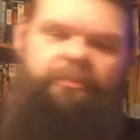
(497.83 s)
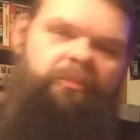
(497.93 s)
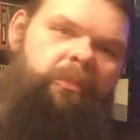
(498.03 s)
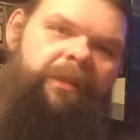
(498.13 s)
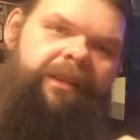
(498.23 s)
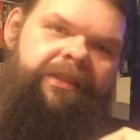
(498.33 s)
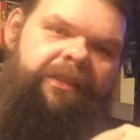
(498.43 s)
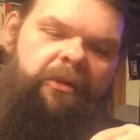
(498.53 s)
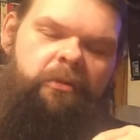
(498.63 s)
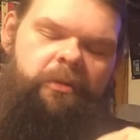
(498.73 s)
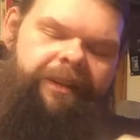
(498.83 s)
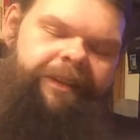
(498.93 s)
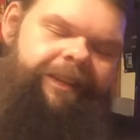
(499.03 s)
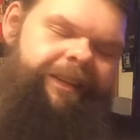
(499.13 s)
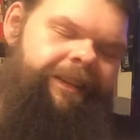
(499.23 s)
So
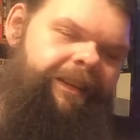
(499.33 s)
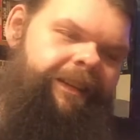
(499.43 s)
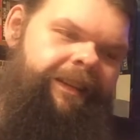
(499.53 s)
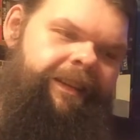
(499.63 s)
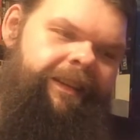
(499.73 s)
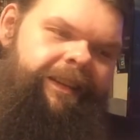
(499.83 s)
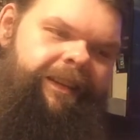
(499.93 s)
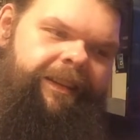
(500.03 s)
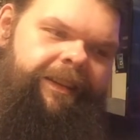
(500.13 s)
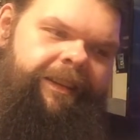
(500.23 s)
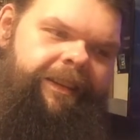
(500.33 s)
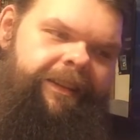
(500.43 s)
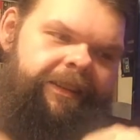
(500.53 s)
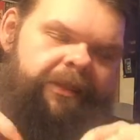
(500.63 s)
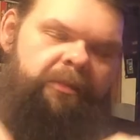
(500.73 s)
this
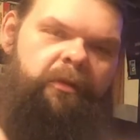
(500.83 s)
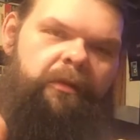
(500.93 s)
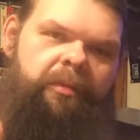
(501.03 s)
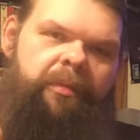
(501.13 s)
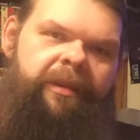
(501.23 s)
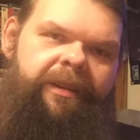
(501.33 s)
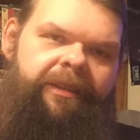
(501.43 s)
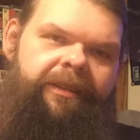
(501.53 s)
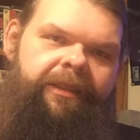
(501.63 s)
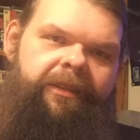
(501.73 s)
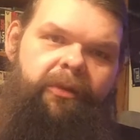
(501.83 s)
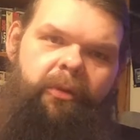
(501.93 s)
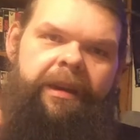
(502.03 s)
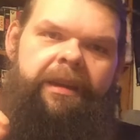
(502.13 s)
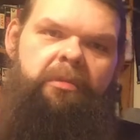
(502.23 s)
is a movie about
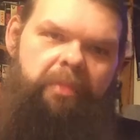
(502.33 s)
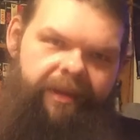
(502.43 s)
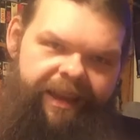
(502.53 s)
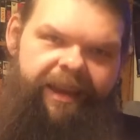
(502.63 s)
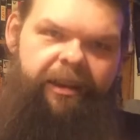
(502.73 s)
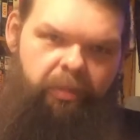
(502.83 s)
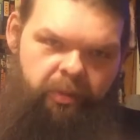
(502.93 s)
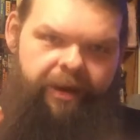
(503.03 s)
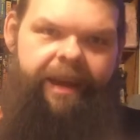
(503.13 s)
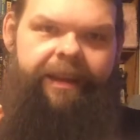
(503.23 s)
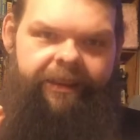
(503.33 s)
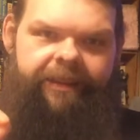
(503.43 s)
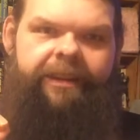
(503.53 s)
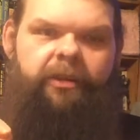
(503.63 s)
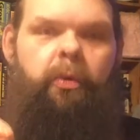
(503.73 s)
Dwayne and Bilal Bradley,
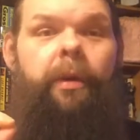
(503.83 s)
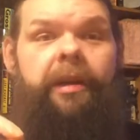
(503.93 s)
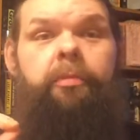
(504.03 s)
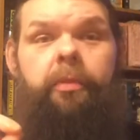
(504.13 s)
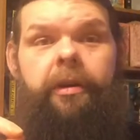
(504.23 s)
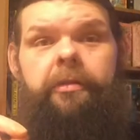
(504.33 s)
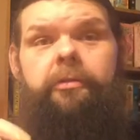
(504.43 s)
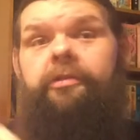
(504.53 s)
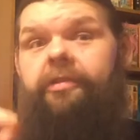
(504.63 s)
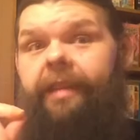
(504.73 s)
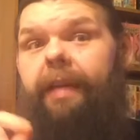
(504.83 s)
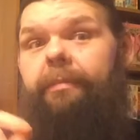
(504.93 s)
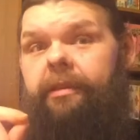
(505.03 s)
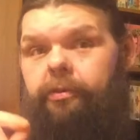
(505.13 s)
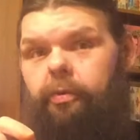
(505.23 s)
twin brothers,
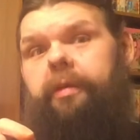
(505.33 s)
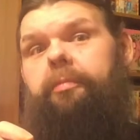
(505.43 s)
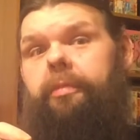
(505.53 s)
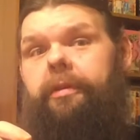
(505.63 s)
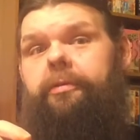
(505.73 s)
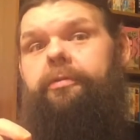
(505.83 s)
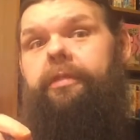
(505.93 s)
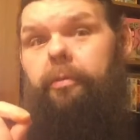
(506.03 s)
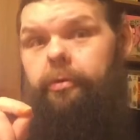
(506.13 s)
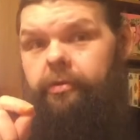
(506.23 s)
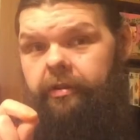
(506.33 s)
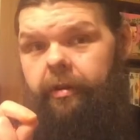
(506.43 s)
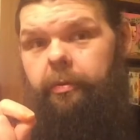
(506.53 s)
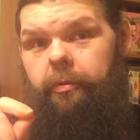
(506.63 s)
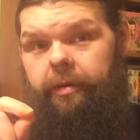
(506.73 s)
Siamese twin brothers that were
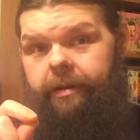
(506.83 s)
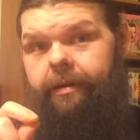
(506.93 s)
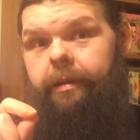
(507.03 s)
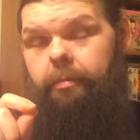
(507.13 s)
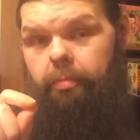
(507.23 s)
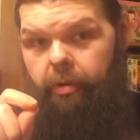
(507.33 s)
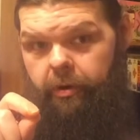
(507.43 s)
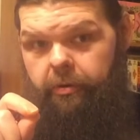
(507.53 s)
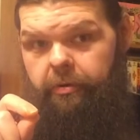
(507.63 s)
separated at birth